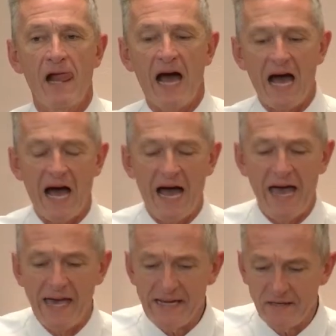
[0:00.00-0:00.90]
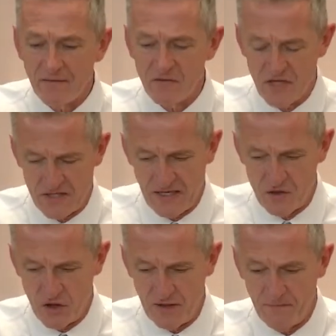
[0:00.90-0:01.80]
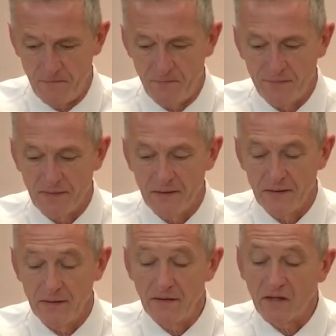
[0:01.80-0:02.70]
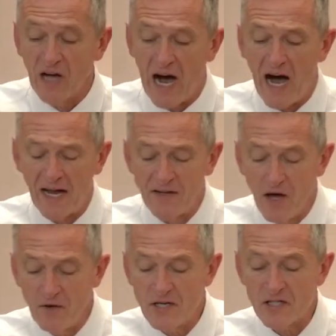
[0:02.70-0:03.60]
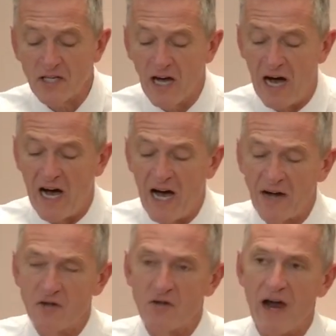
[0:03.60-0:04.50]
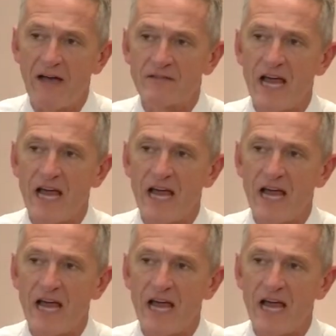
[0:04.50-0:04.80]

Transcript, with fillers: I, I hate dissension. God, notice, God drives